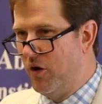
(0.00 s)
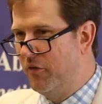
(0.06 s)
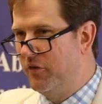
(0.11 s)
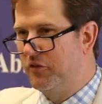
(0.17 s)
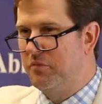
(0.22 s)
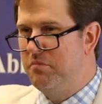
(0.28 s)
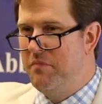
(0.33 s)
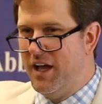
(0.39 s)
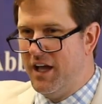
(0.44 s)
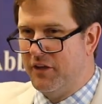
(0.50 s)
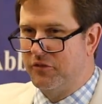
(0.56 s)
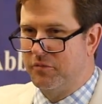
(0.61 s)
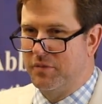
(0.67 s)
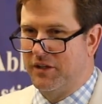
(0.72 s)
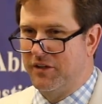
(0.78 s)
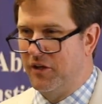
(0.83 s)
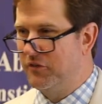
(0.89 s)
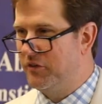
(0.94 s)
all this mess
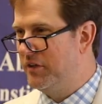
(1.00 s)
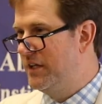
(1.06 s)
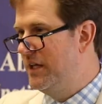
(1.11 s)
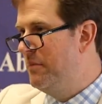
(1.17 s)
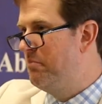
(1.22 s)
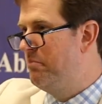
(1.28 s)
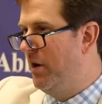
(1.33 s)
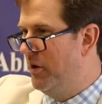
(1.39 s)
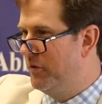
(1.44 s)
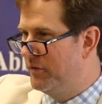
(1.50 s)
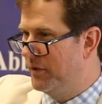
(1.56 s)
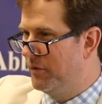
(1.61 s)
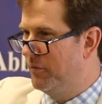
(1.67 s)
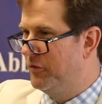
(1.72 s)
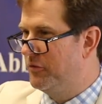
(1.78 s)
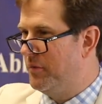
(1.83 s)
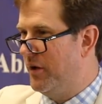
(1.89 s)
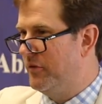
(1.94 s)
because they keep
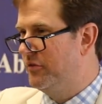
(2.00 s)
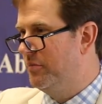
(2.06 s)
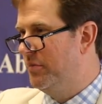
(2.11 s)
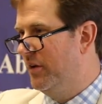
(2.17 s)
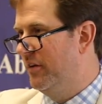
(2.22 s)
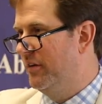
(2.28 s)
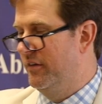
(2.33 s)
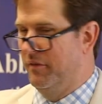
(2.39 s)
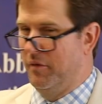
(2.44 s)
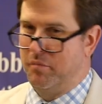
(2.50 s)
punting responsibility